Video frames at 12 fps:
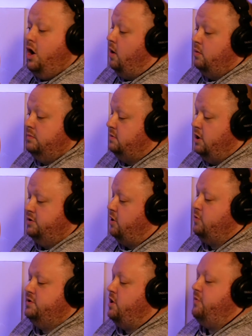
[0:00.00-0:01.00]
No, no,
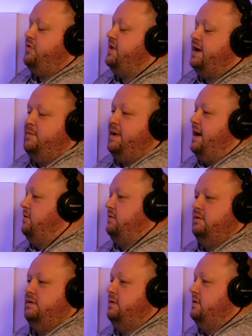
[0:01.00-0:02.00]
don't don't think
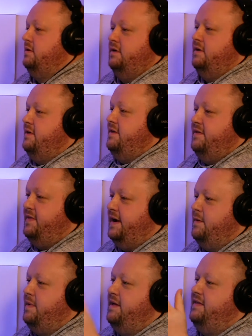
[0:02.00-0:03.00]
about
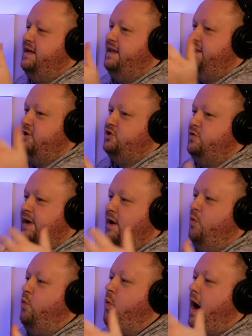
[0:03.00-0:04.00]
think about they're doing
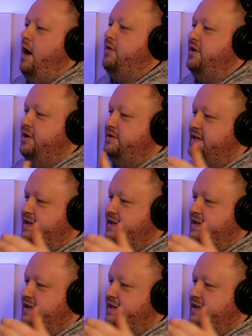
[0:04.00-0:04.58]
it while they're